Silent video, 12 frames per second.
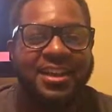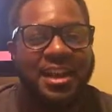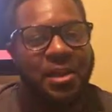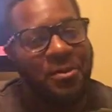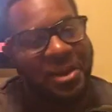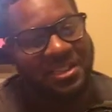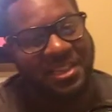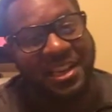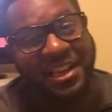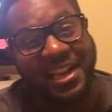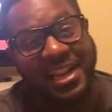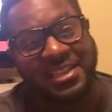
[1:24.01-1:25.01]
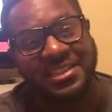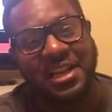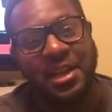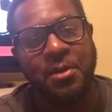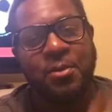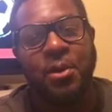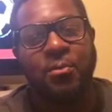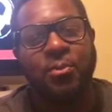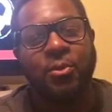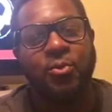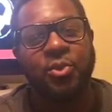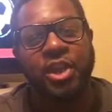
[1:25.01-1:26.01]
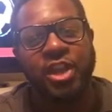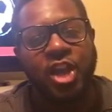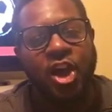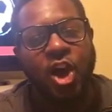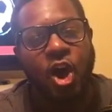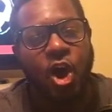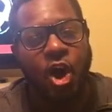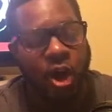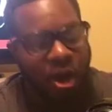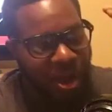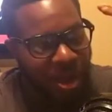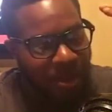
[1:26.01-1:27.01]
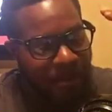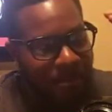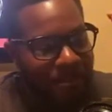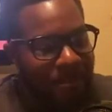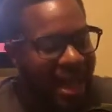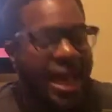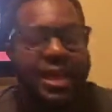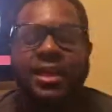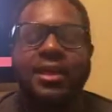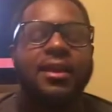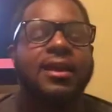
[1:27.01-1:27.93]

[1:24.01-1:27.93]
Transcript: And I know I said that last time, but we are back.